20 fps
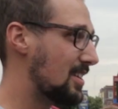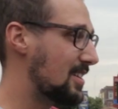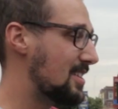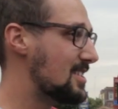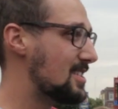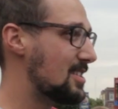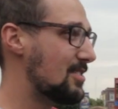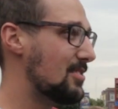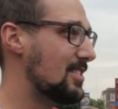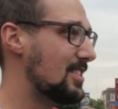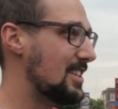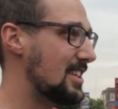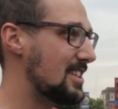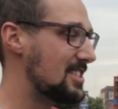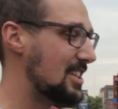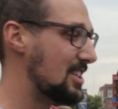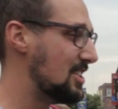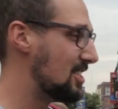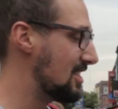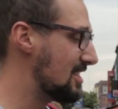Considering the
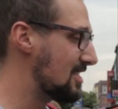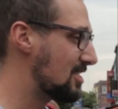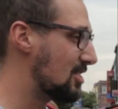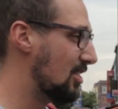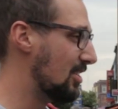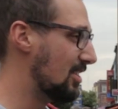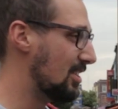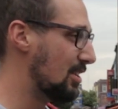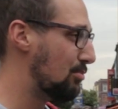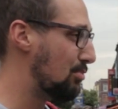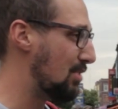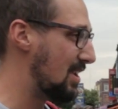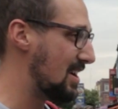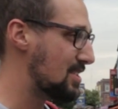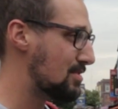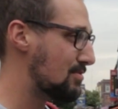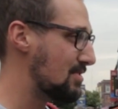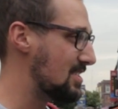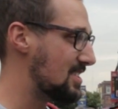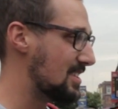attention it's got in the
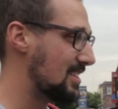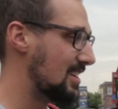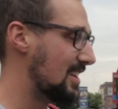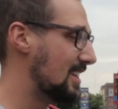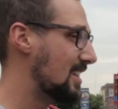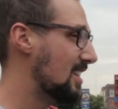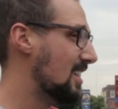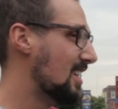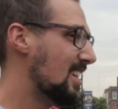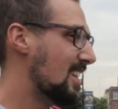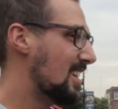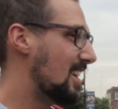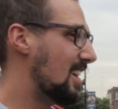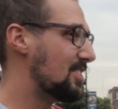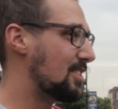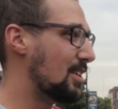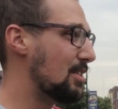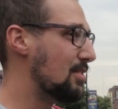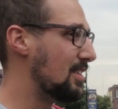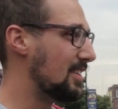press recently,
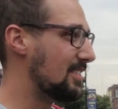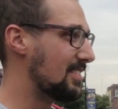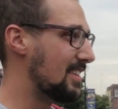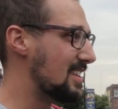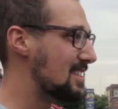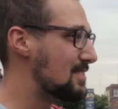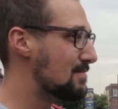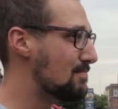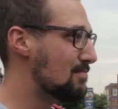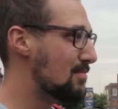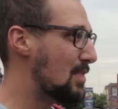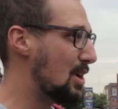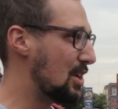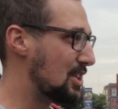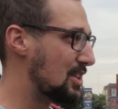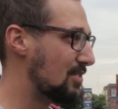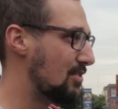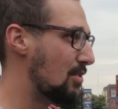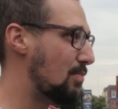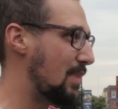I don't think there's
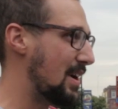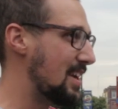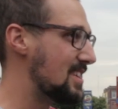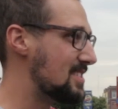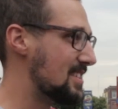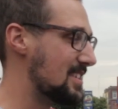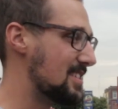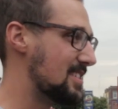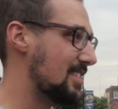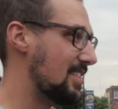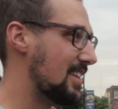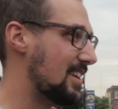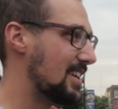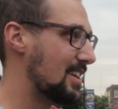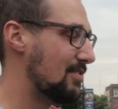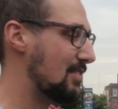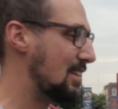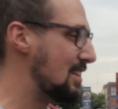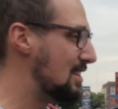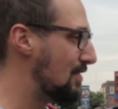much of a basis that they
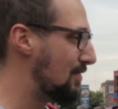can really